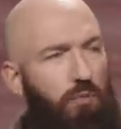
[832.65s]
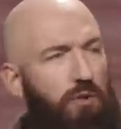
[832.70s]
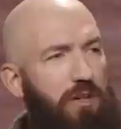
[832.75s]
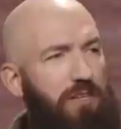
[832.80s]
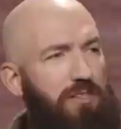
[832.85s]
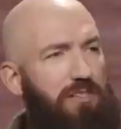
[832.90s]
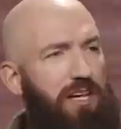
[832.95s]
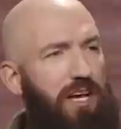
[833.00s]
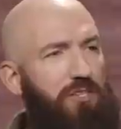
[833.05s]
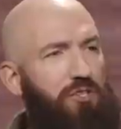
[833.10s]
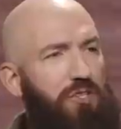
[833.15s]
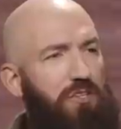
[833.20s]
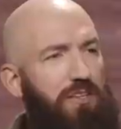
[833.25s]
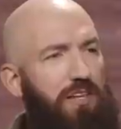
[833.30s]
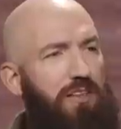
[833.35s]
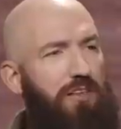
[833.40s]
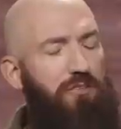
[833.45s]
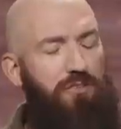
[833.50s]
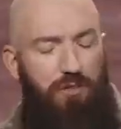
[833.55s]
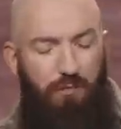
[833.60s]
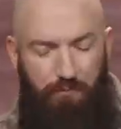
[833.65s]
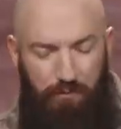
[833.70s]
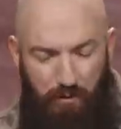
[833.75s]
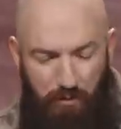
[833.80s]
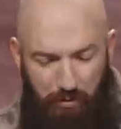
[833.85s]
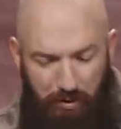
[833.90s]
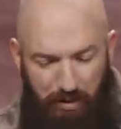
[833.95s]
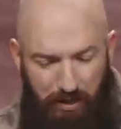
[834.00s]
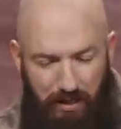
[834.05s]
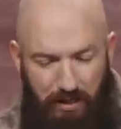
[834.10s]
realization that there's a few
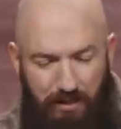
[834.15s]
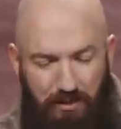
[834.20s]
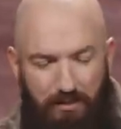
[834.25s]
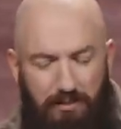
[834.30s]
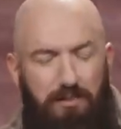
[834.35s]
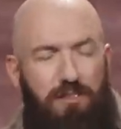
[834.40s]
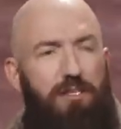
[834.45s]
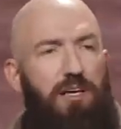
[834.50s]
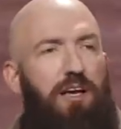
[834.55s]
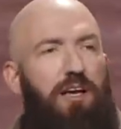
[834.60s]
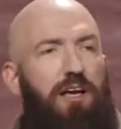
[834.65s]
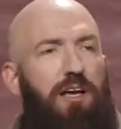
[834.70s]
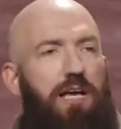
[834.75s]
things